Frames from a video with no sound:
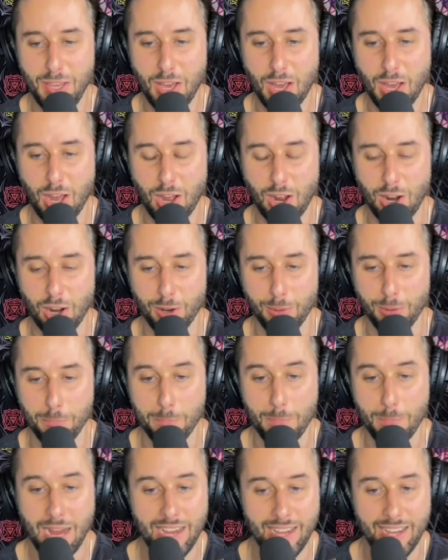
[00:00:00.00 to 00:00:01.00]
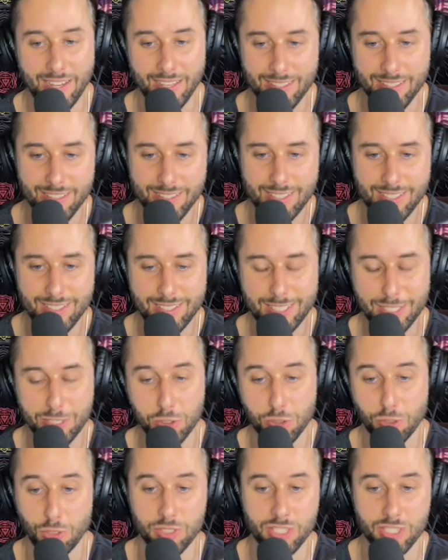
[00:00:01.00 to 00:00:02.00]
our mind
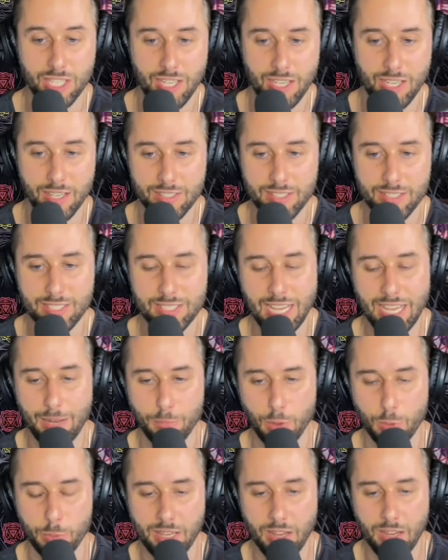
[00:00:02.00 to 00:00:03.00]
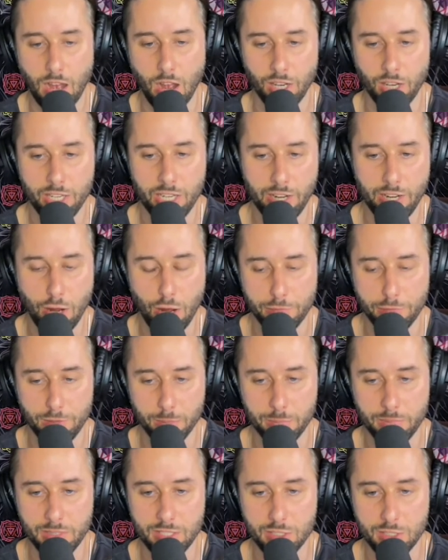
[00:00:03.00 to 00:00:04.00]
controls us. And when we are cut off
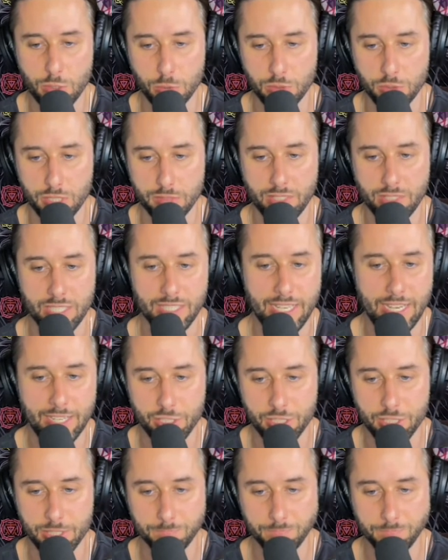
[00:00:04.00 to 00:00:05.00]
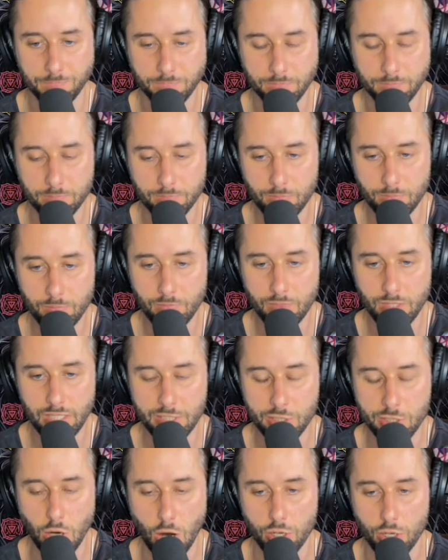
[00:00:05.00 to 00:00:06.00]
from these tools of connection,
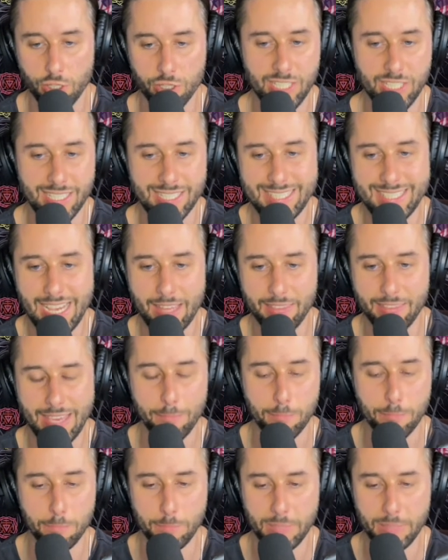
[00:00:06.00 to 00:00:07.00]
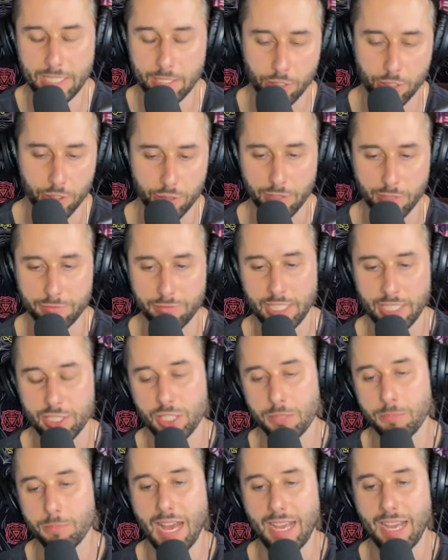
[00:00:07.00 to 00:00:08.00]
it's harder to get that mirrored
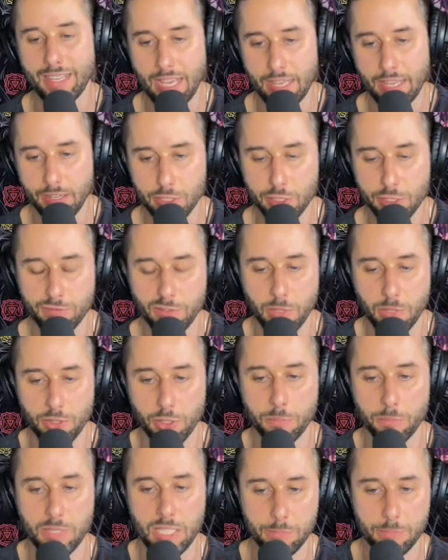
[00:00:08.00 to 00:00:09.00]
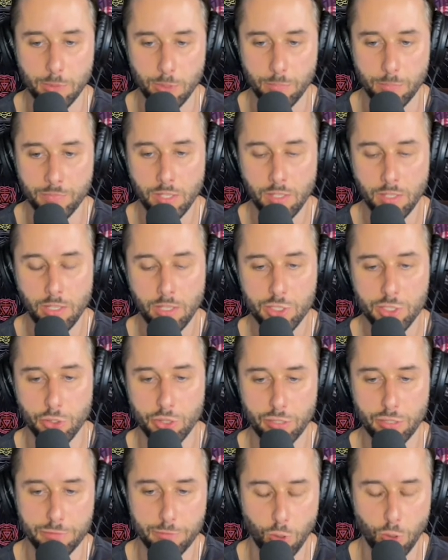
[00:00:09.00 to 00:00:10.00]
reflection back at us from other people. So
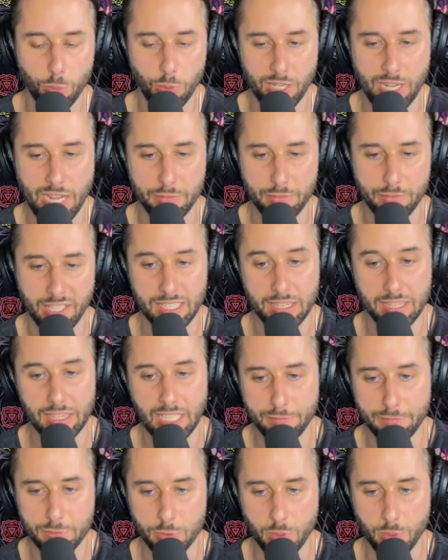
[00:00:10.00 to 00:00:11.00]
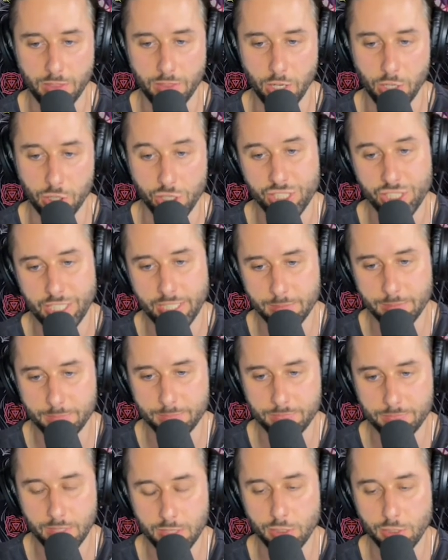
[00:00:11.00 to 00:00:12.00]
therefore, we're kind of like left with our shit,
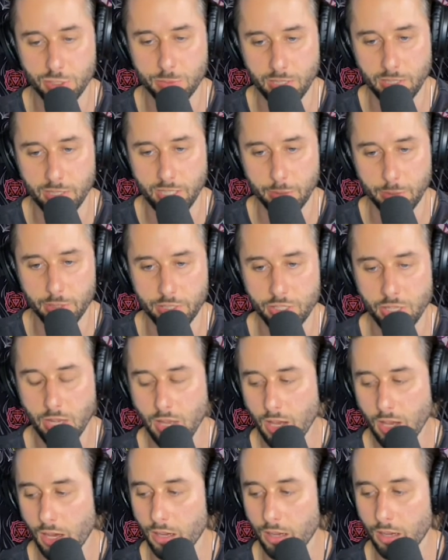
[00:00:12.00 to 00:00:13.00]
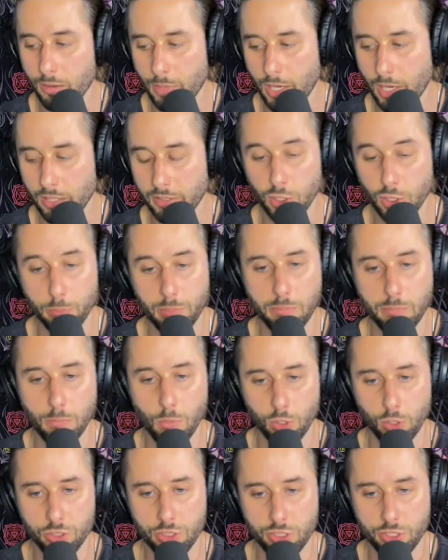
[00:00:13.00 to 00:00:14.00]
excuse my language, a little bit
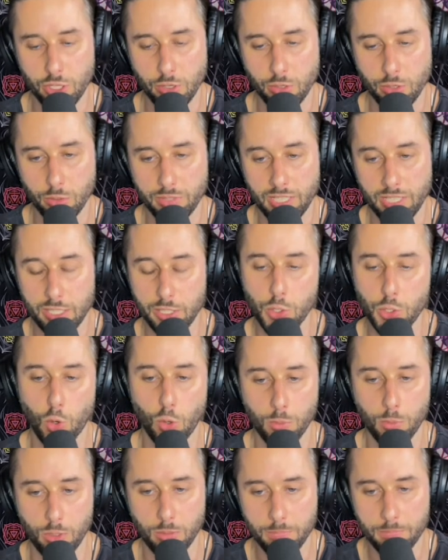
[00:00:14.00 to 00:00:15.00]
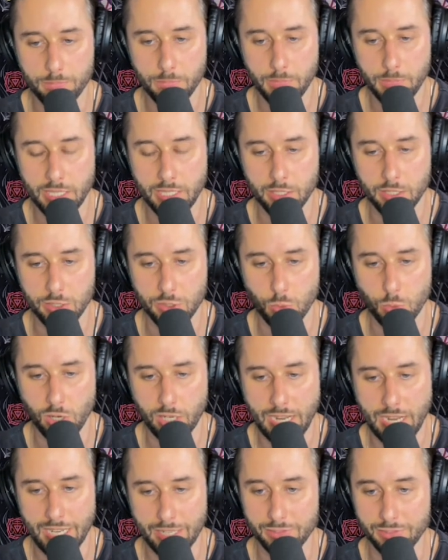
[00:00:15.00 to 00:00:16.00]
more so than normal, because we're
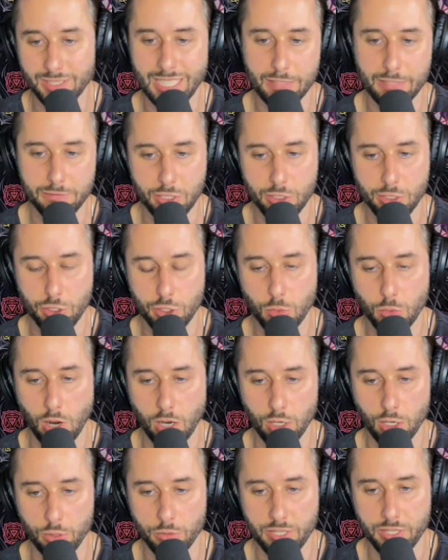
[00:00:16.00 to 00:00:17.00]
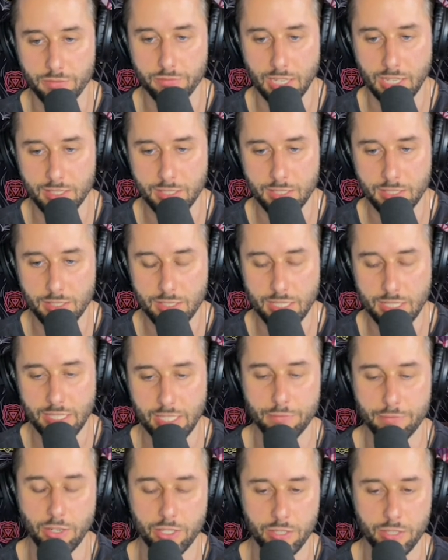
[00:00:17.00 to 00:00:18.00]
kind of left to our own devices. And
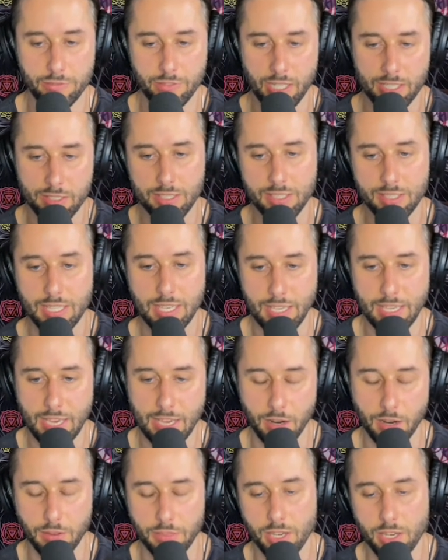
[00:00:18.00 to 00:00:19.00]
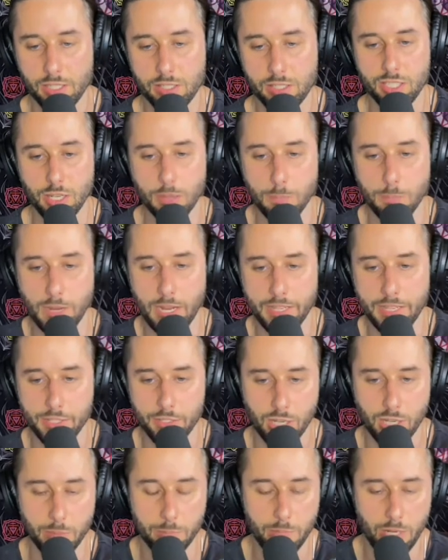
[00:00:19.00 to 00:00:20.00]
if our devices, aka our thoughts mind, are
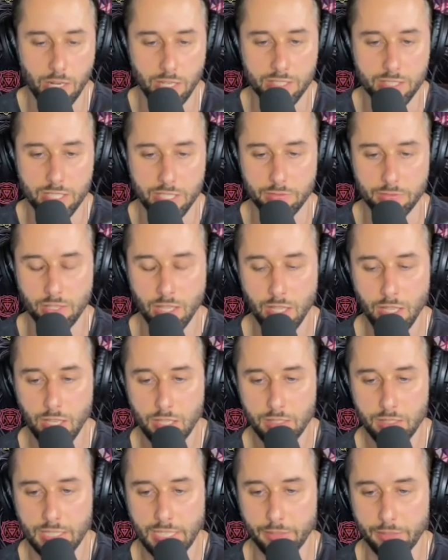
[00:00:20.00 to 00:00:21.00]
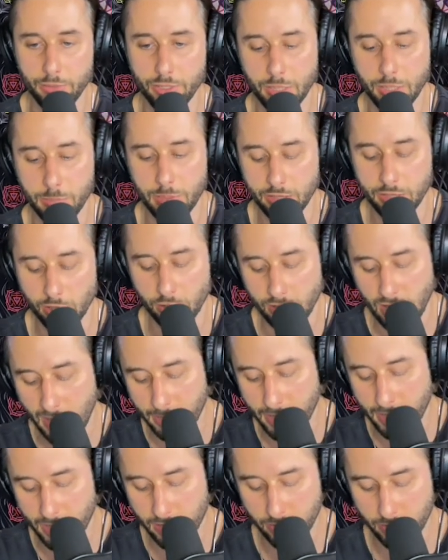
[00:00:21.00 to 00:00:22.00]
not positive, they can really beat the crap
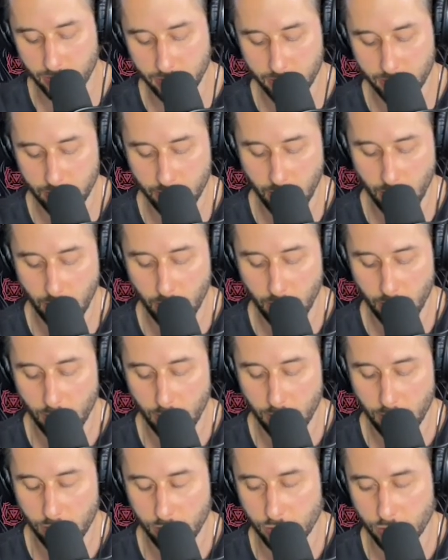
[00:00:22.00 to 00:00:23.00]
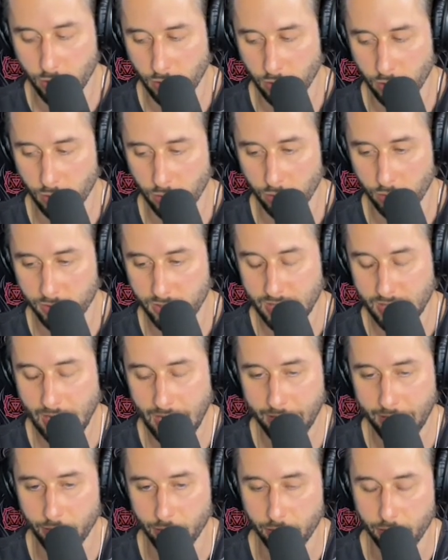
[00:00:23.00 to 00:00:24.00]
out of us. So
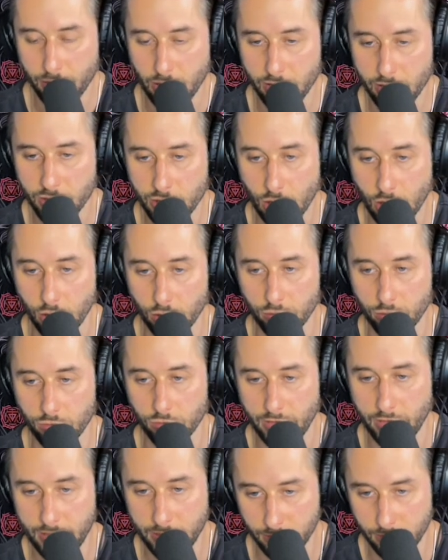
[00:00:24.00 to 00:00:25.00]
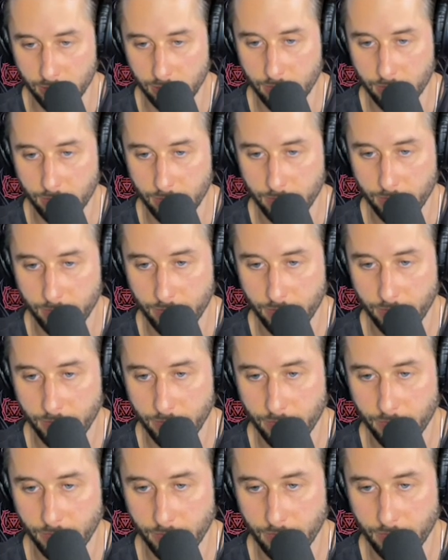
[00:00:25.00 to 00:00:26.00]
saying your thoughts aren't real
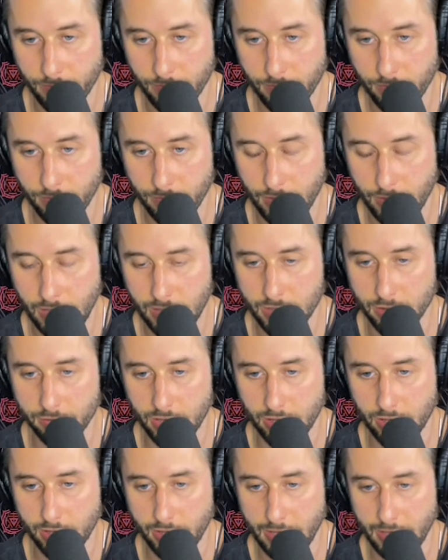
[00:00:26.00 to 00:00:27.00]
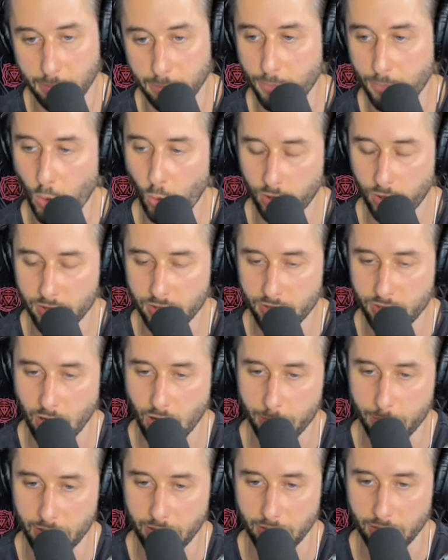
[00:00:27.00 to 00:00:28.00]
is a very important
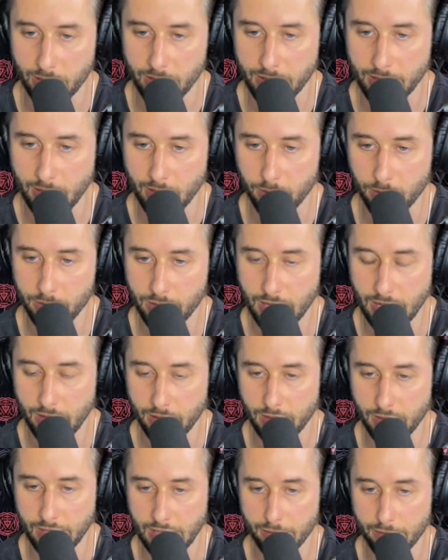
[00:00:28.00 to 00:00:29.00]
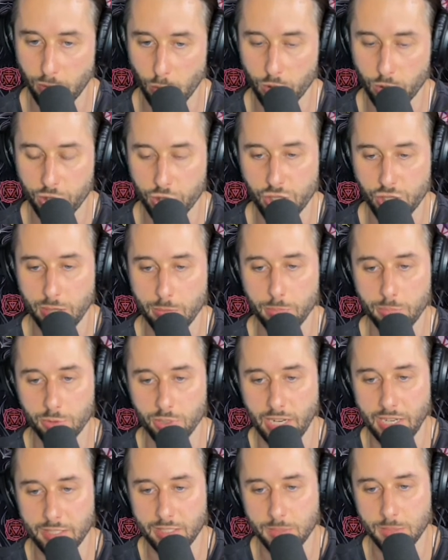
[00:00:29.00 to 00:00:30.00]
topic right now that I think everyone should
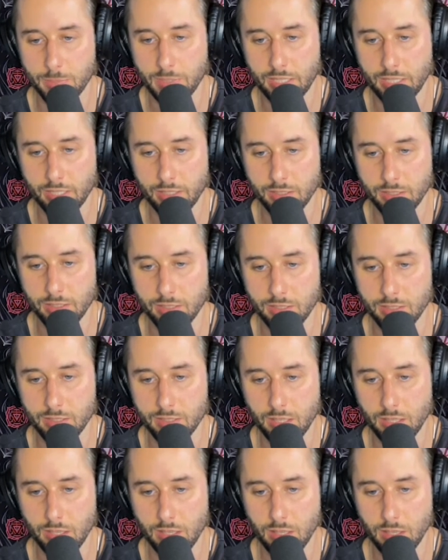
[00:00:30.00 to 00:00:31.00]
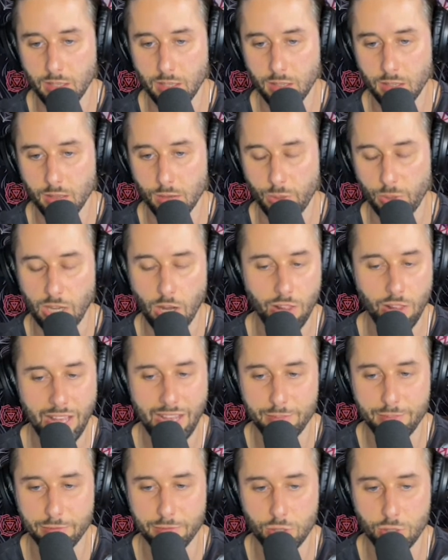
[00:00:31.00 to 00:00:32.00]
embrace, because we all
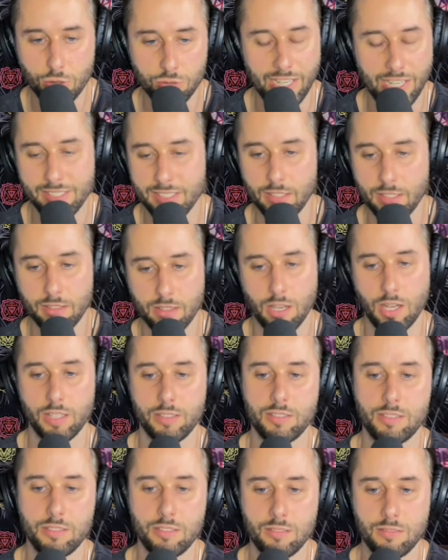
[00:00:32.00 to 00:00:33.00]
have crazy thoughts.